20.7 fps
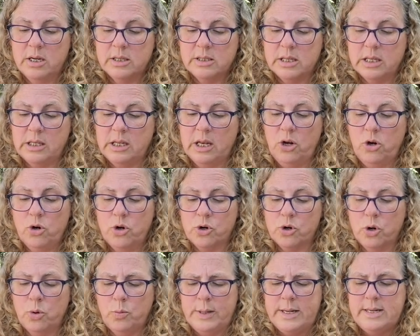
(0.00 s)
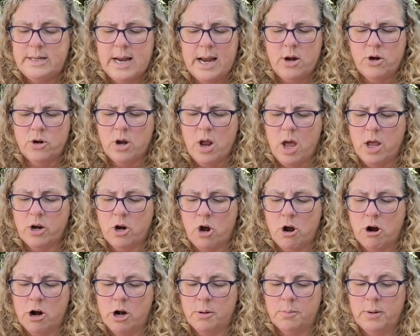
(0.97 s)
The little girl we dare not
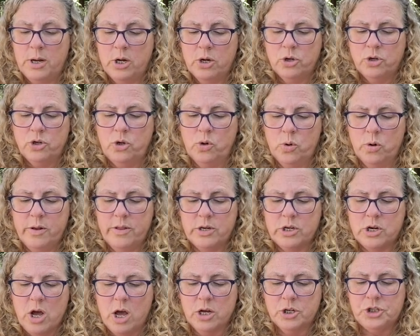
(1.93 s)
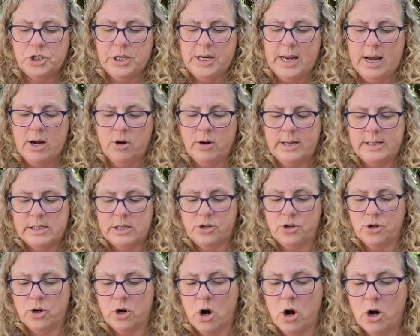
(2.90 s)
harm, nor the dog she carries in
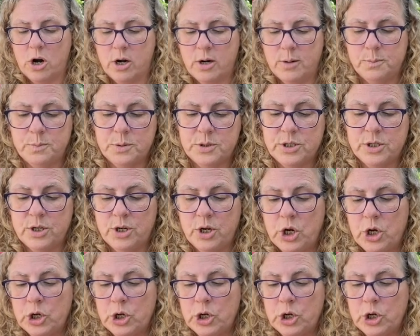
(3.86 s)
her arms.